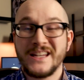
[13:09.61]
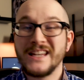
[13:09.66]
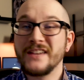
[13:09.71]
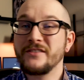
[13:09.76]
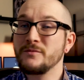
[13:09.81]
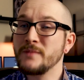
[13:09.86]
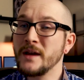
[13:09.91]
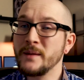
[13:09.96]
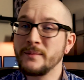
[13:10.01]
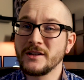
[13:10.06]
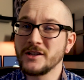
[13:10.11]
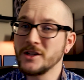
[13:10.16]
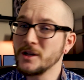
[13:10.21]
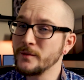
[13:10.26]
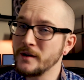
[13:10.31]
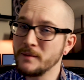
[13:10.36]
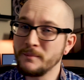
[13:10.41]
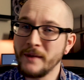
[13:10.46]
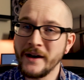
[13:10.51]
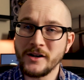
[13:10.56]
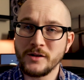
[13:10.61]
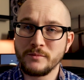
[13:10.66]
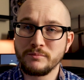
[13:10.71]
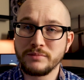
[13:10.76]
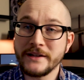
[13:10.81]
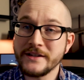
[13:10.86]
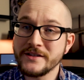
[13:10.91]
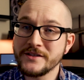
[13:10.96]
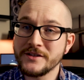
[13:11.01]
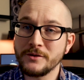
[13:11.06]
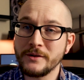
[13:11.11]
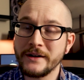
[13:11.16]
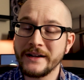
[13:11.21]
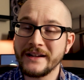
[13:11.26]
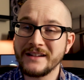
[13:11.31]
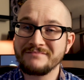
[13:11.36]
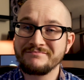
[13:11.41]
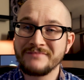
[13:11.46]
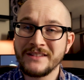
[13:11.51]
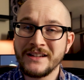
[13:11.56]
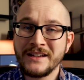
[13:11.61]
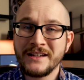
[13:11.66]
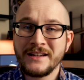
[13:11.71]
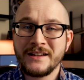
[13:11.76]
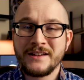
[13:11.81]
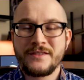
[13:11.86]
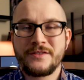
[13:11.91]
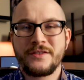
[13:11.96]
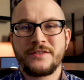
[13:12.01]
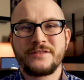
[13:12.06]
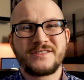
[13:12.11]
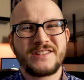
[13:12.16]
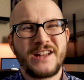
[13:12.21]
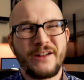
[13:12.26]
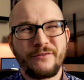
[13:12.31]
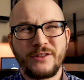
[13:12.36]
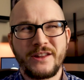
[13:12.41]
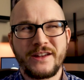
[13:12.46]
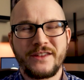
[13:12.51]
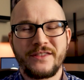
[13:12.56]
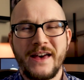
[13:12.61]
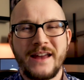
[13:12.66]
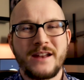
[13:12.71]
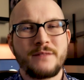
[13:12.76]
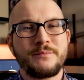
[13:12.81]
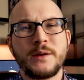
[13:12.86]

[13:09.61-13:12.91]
even maybe a little bit of minor blistering, stuff like that.